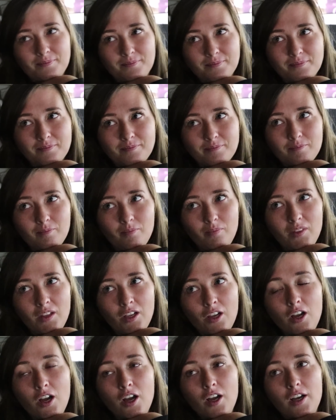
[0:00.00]
Right,
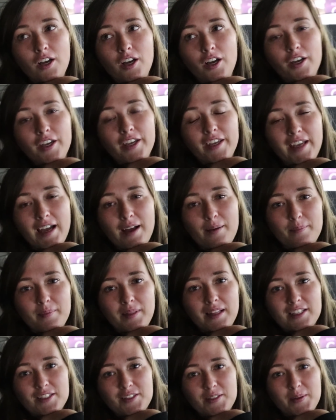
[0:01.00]
let's do it. Yeah.
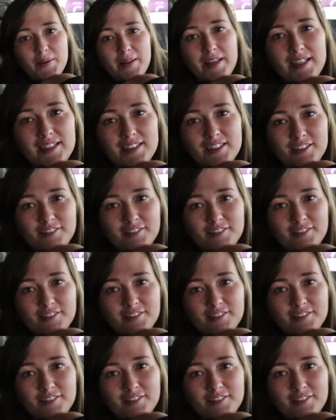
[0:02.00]
Let's, let's get on the